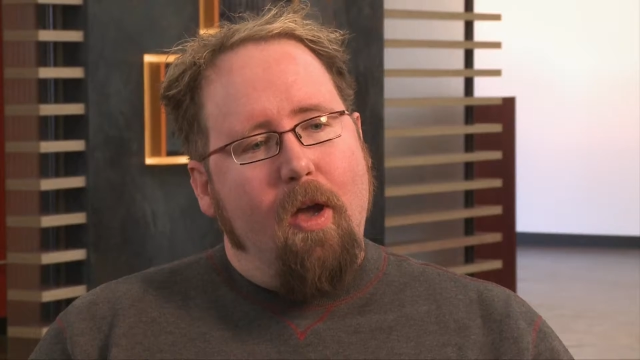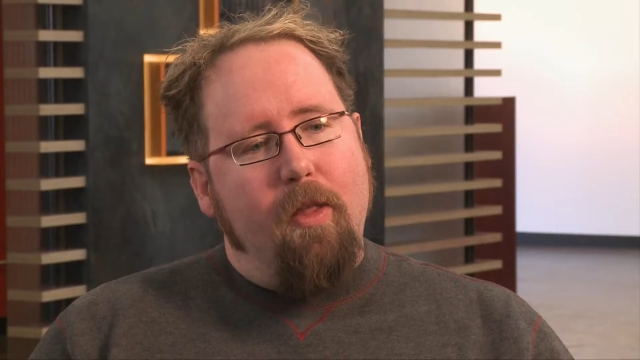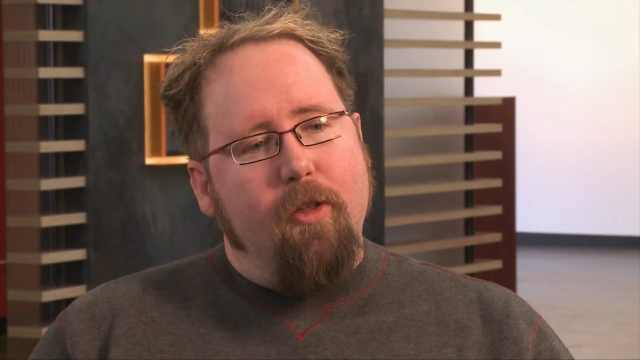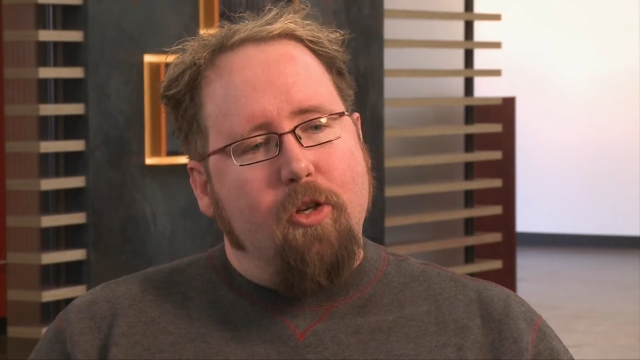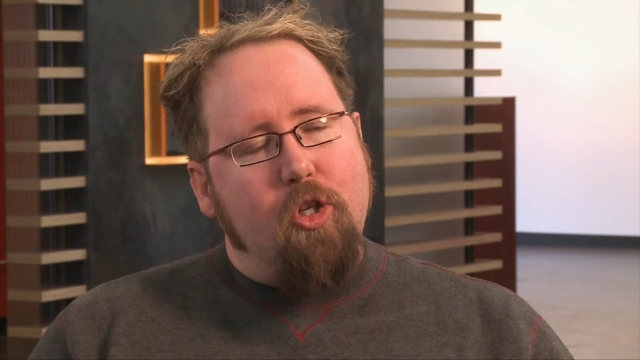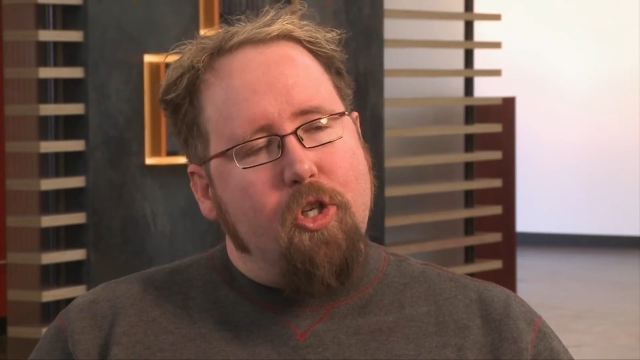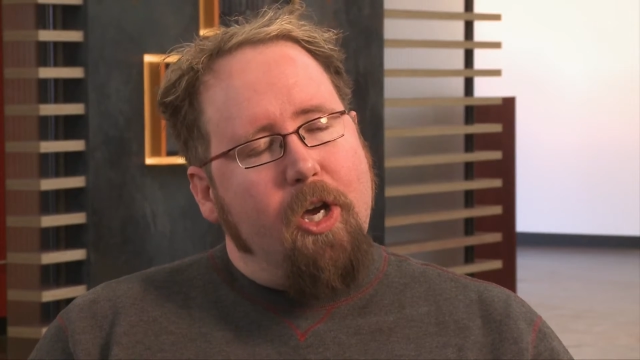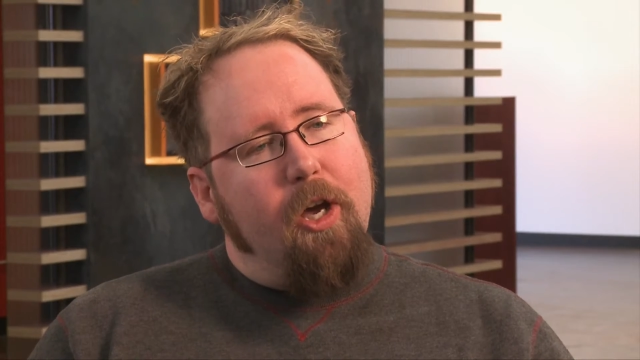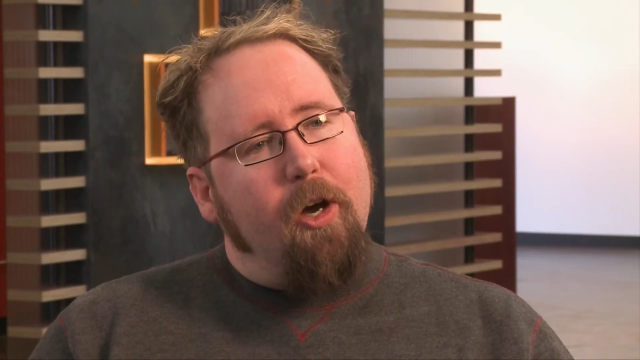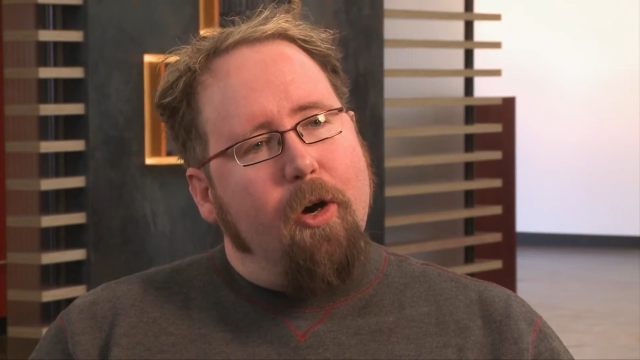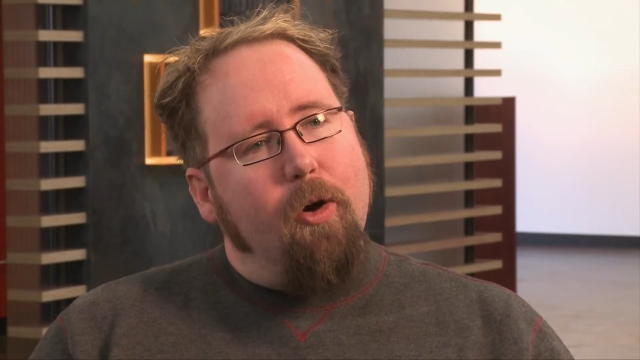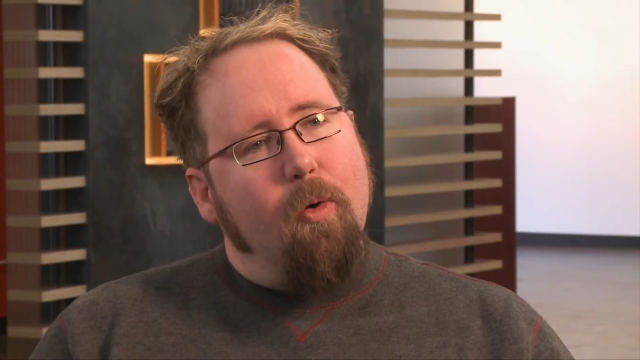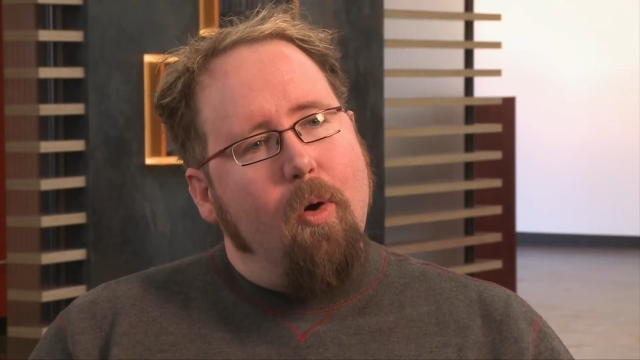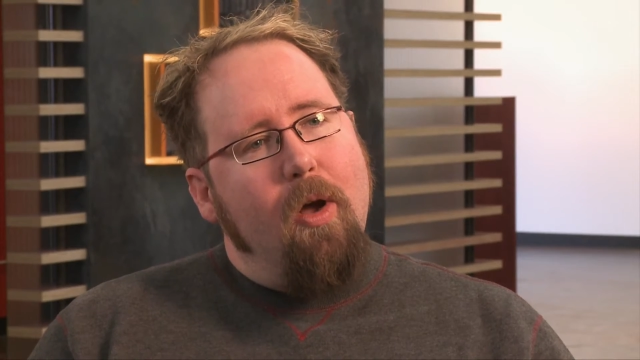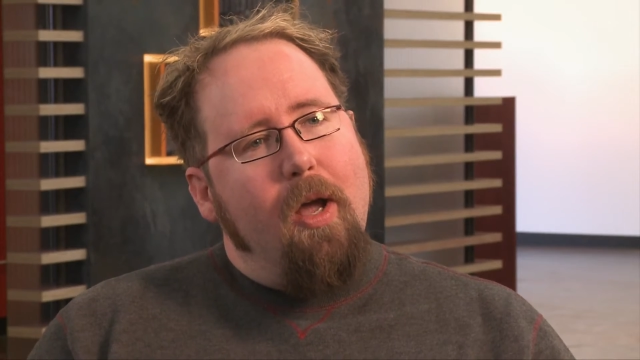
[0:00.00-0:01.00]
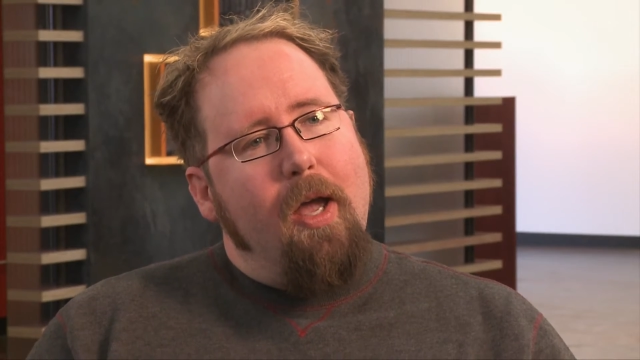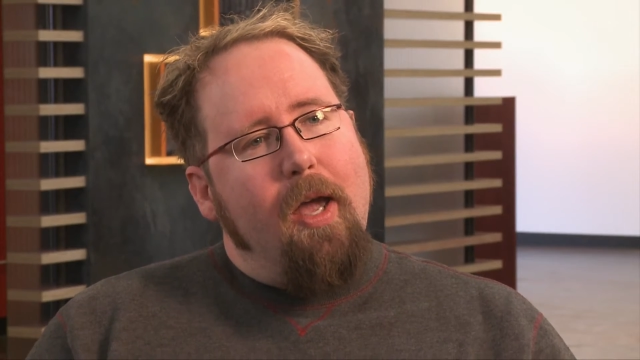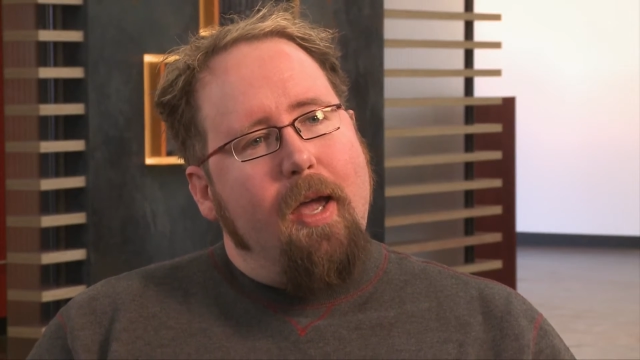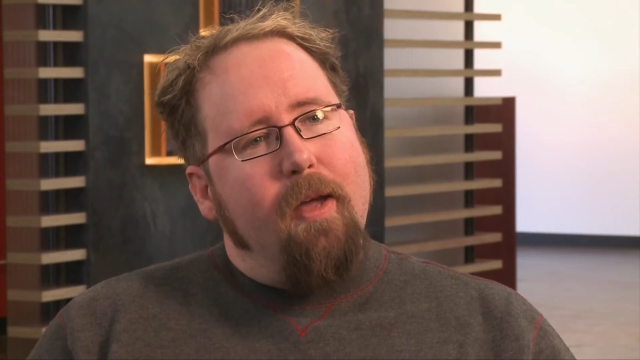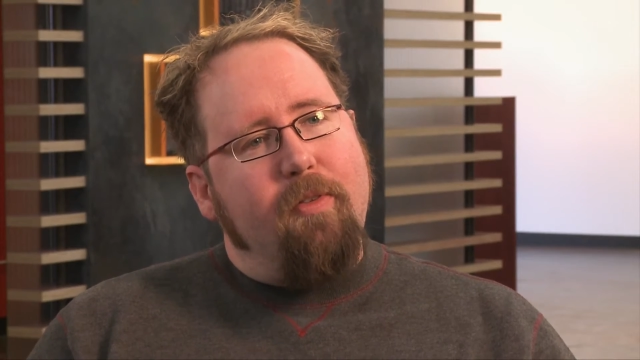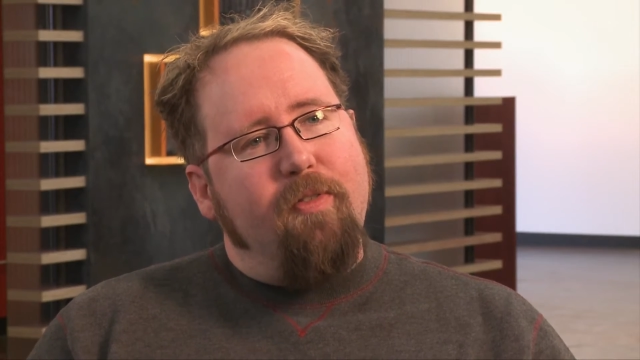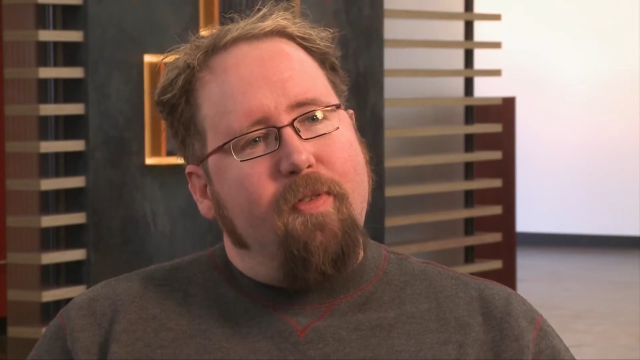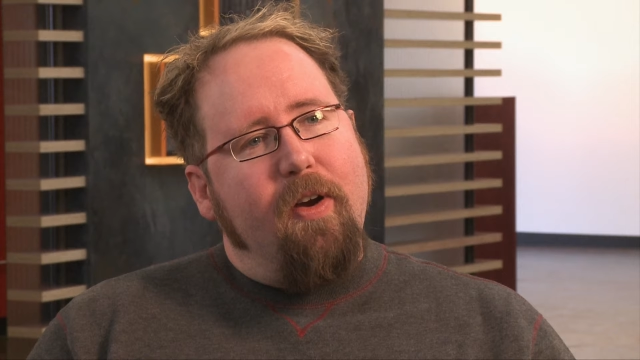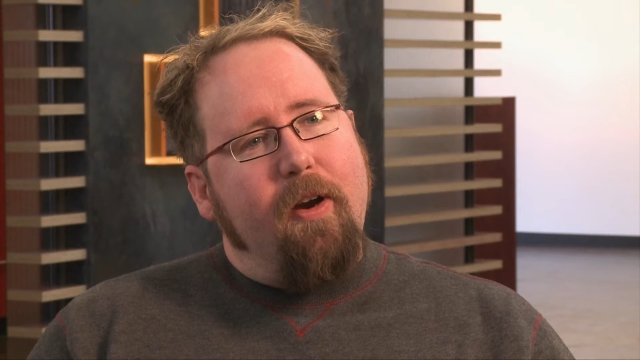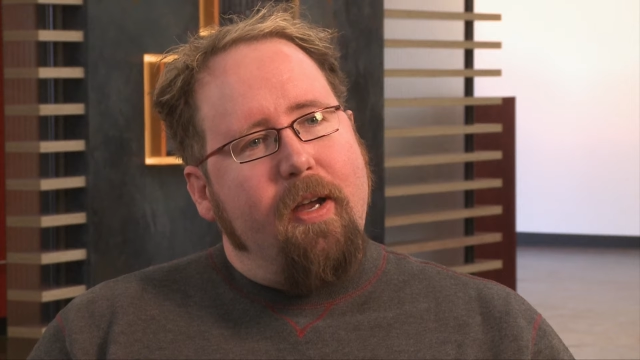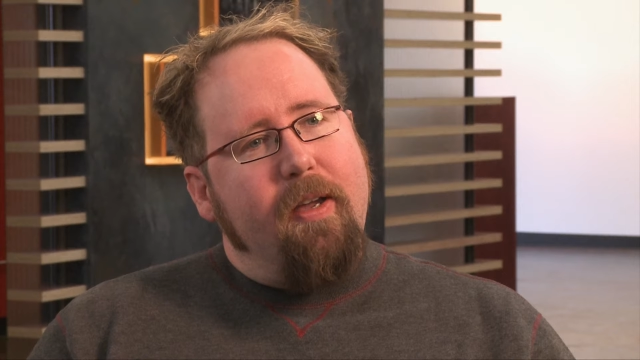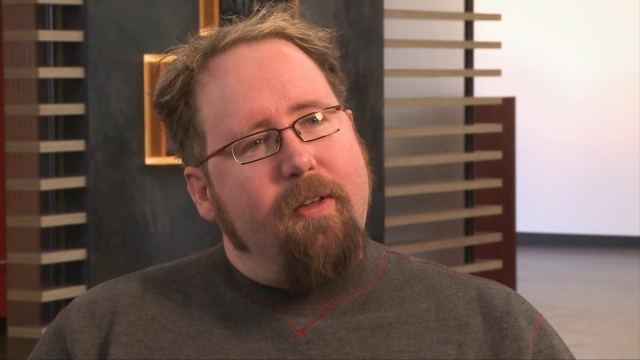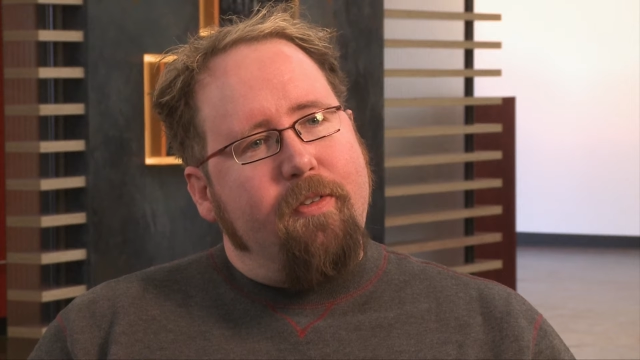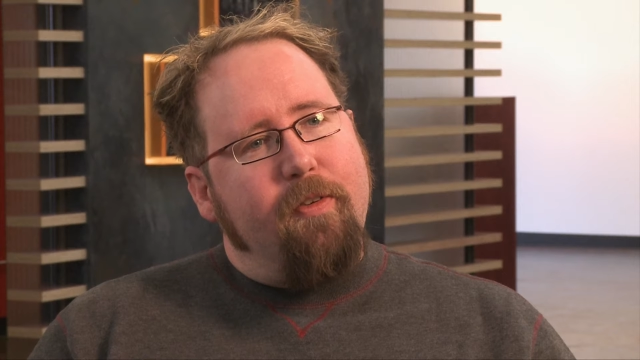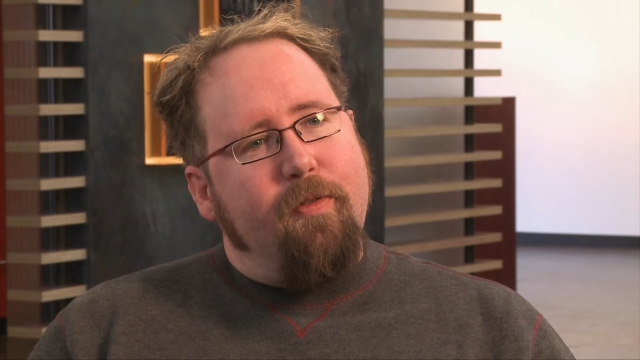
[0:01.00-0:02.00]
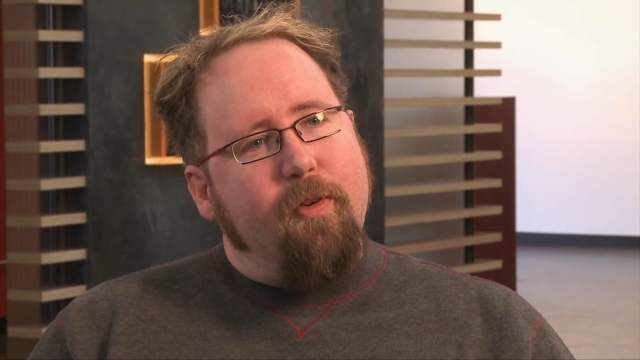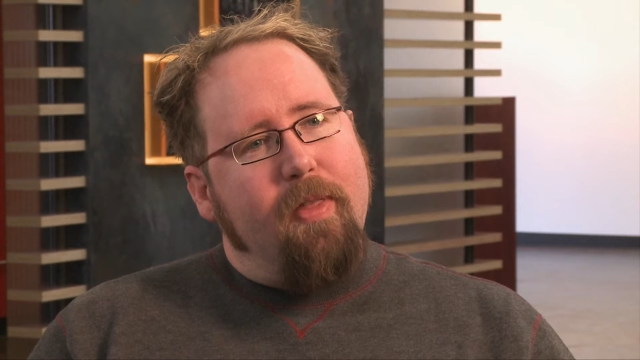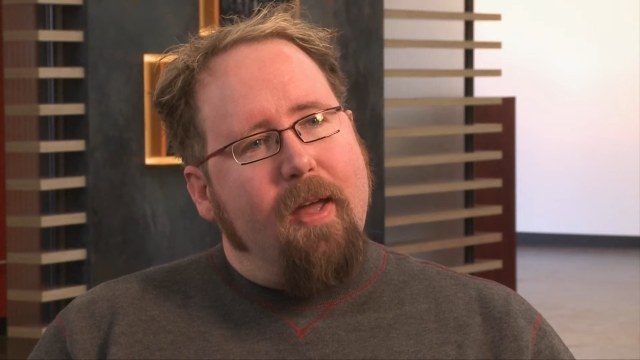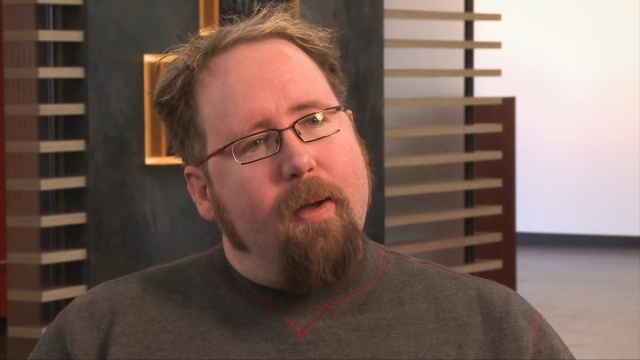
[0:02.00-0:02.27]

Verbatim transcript: In the show, it's very easy for